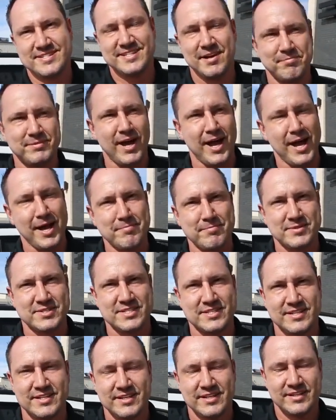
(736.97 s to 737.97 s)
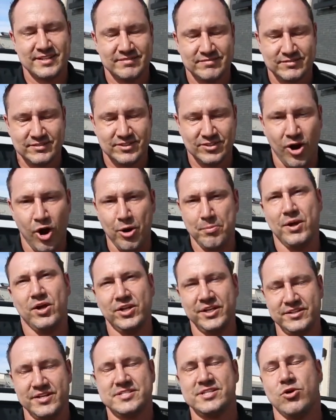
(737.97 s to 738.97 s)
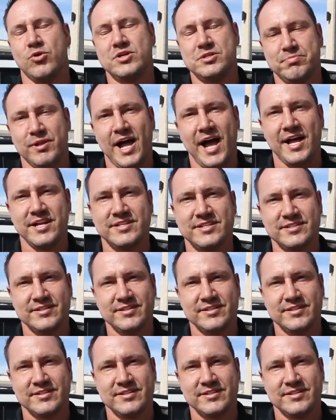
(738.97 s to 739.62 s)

sometimes car building doesn't go as planned.